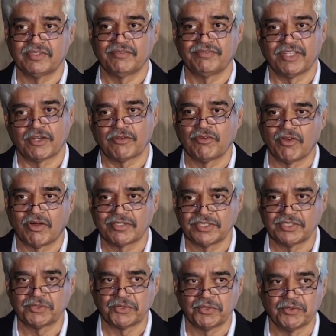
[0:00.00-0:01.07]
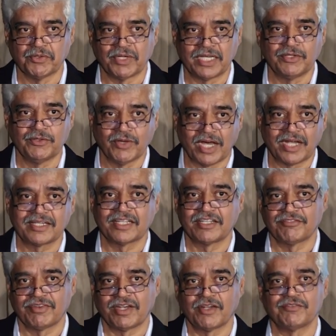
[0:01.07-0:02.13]
the fear of God into you and you are
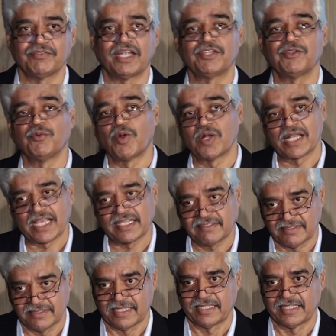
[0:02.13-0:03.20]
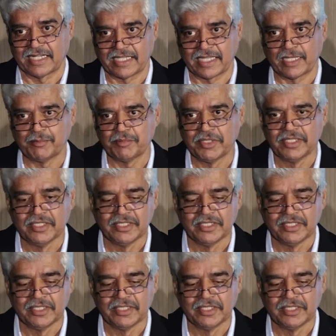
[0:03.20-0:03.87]
terrified of that, you want action at that time.